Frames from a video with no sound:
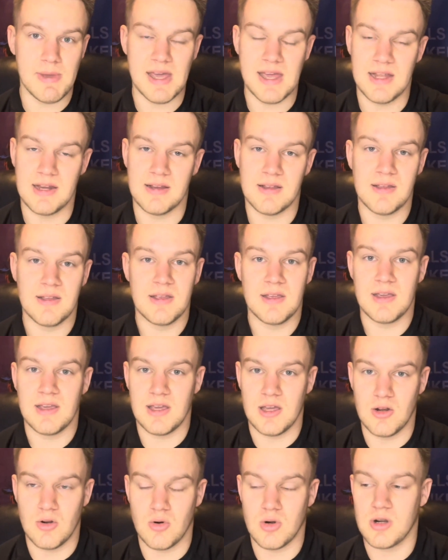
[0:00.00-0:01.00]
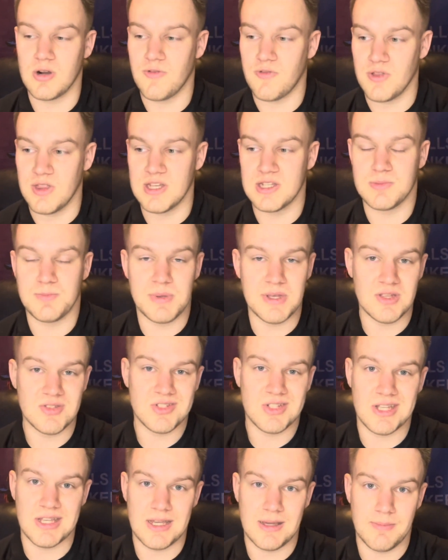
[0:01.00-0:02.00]
made in order for this
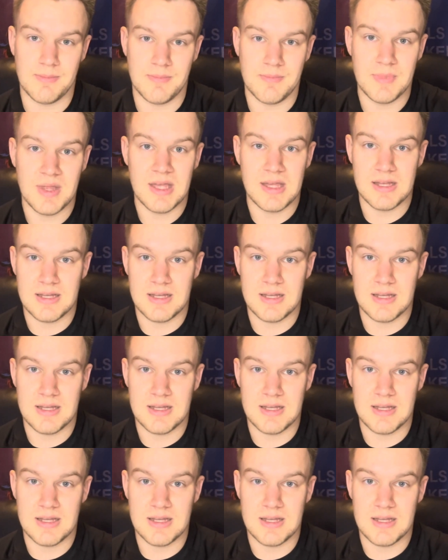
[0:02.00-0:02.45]
Bills team